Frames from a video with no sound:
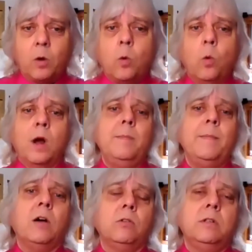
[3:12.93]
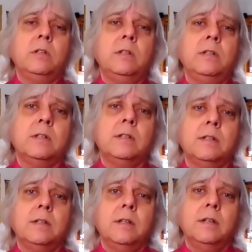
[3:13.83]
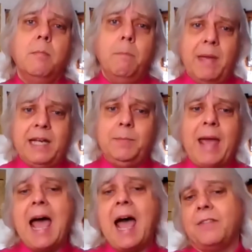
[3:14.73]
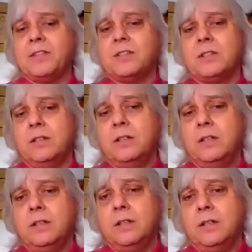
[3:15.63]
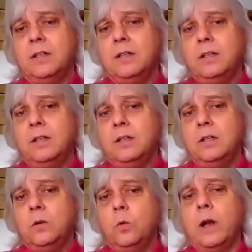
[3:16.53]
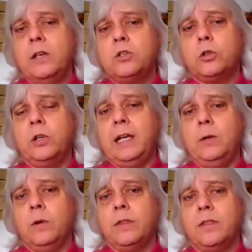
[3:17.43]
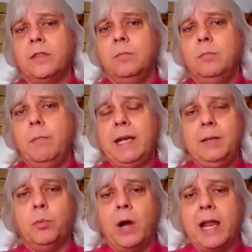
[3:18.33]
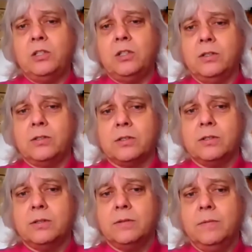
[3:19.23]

One mountain, many paths. One tree with many branches.